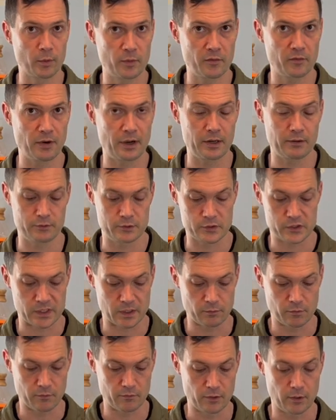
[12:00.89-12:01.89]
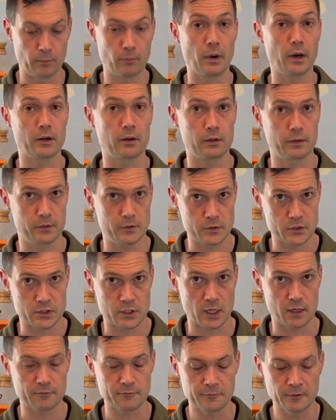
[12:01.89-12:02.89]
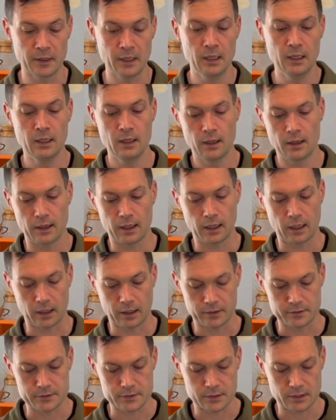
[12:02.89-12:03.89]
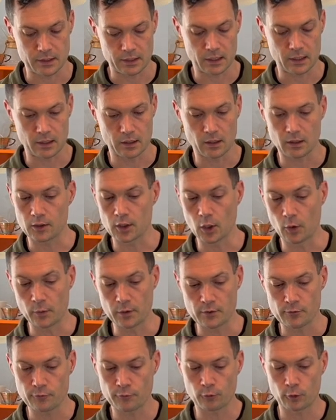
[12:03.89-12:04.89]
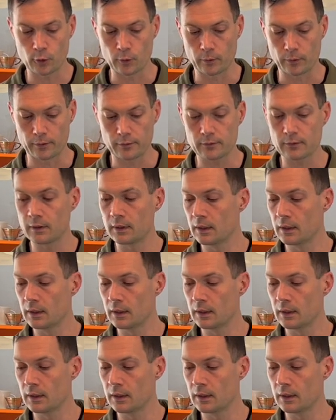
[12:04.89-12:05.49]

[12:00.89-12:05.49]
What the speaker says: provider in some of their Monolayer stuff and going forward.